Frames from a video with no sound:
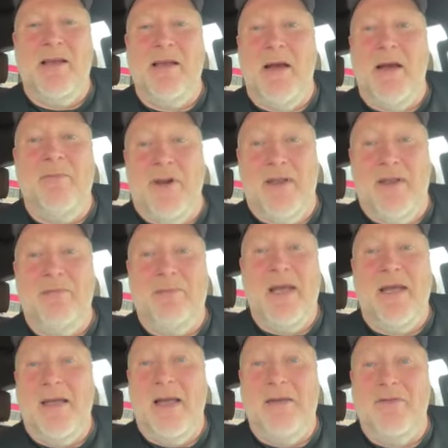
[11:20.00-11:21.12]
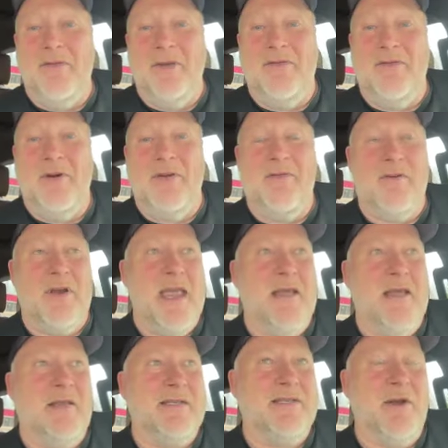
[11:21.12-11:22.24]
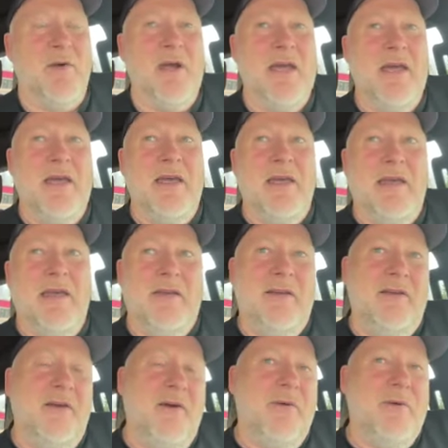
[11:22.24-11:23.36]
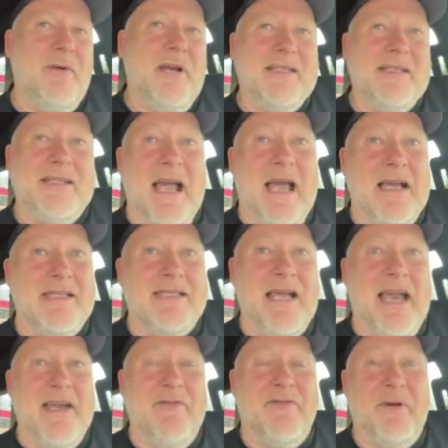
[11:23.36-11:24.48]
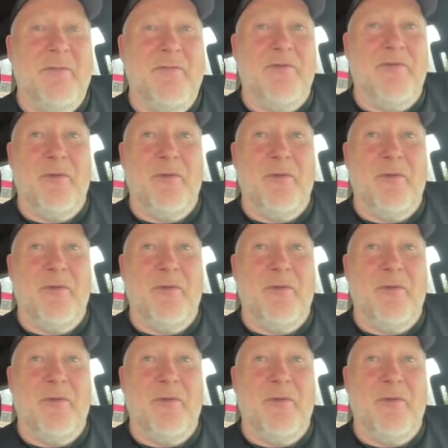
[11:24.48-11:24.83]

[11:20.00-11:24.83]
comforting, I feel, for Ceili. So, you know, aside from